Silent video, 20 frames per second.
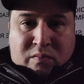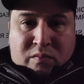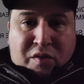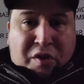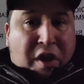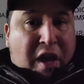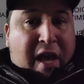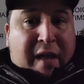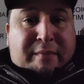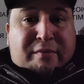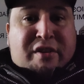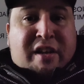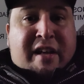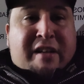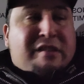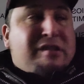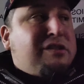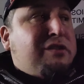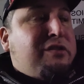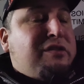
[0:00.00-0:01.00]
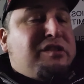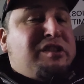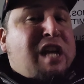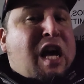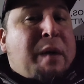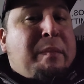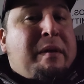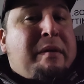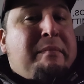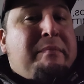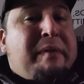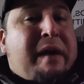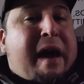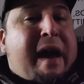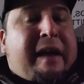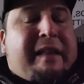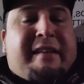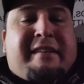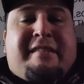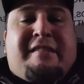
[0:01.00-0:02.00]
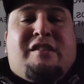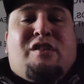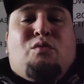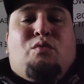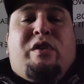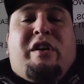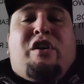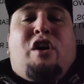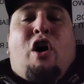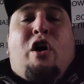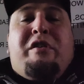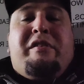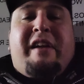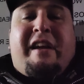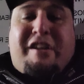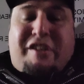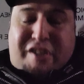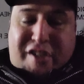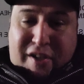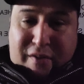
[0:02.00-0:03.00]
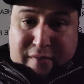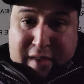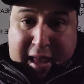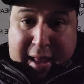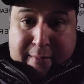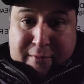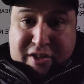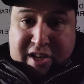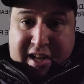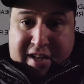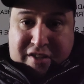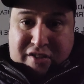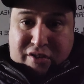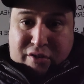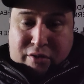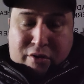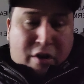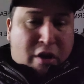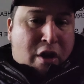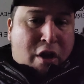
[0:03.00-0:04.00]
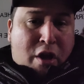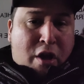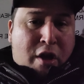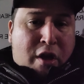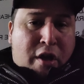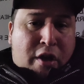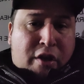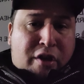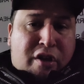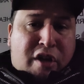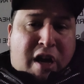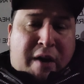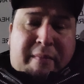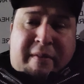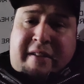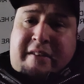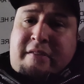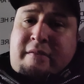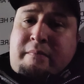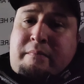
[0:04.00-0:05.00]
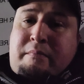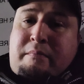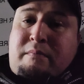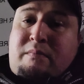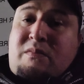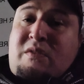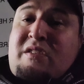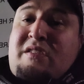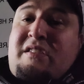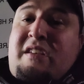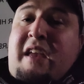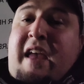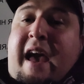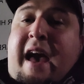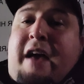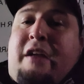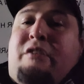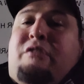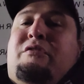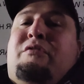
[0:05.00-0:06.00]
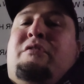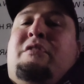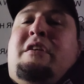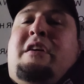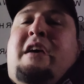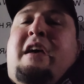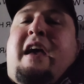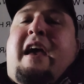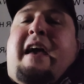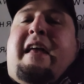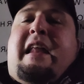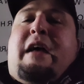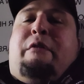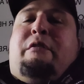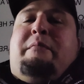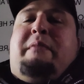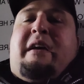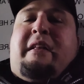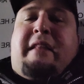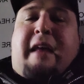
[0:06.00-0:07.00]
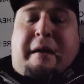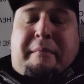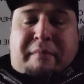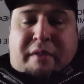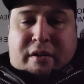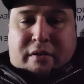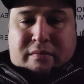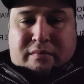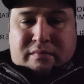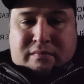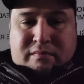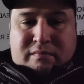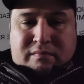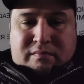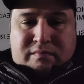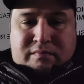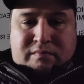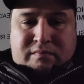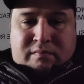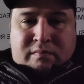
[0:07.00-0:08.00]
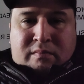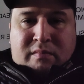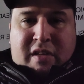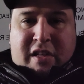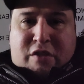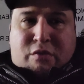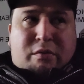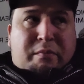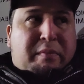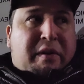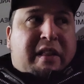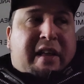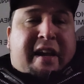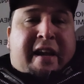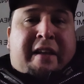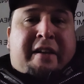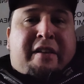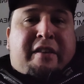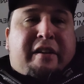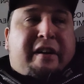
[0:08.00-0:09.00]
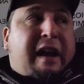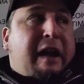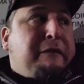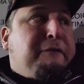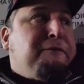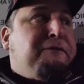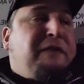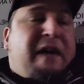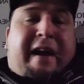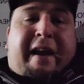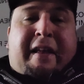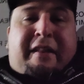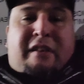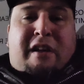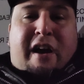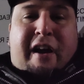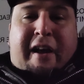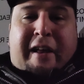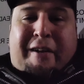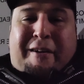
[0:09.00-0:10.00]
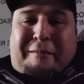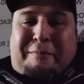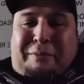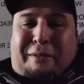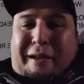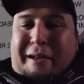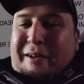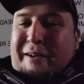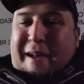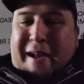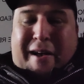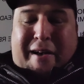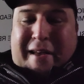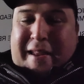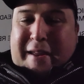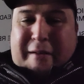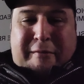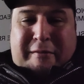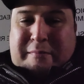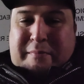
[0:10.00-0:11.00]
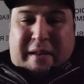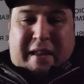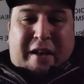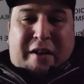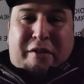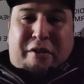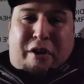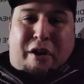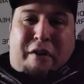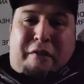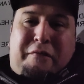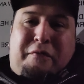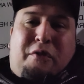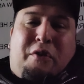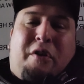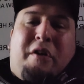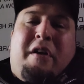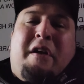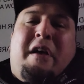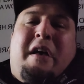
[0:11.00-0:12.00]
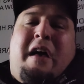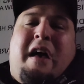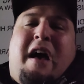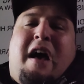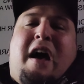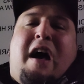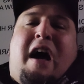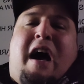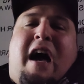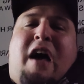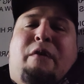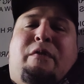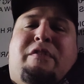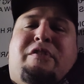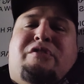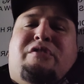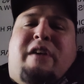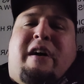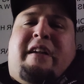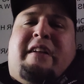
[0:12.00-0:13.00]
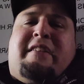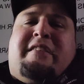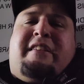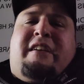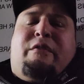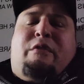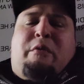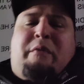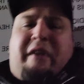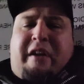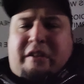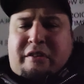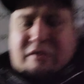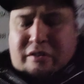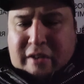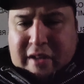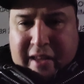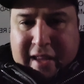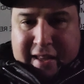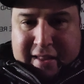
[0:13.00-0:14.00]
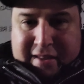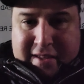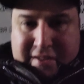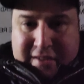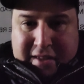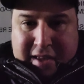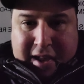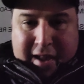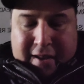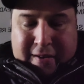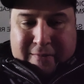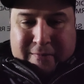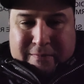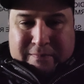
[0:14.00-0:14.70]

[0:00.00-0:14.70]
Kam Chancellor is coming back. This is a reincarnation of Kam Chancellor coming to Seattle, and that would be a nightmare. This would be like another guy fucking knocking our player out, and it would be uncalled for. I would try to see what we can do to get this guy.